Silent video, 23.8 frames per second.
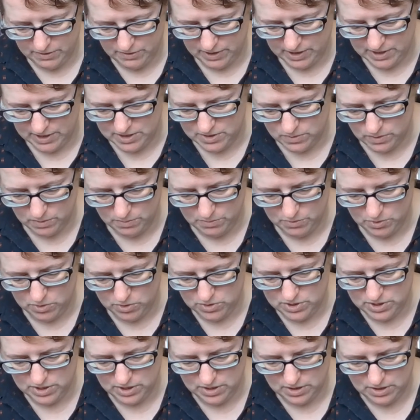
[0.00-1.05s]
threads, so I
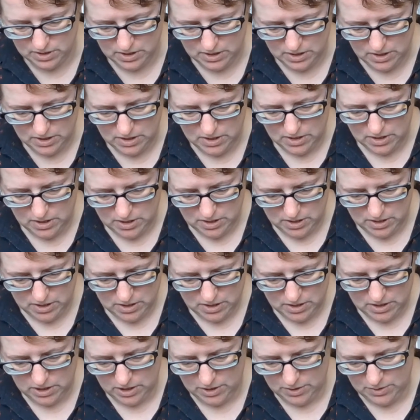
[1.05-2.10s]
bought a
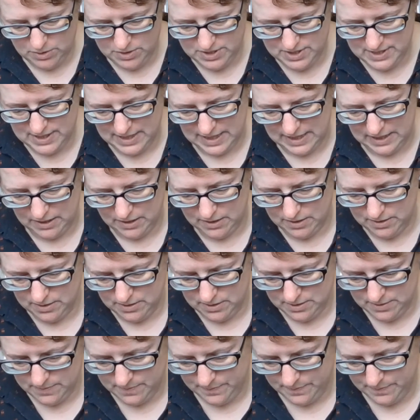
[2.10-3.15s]
close second.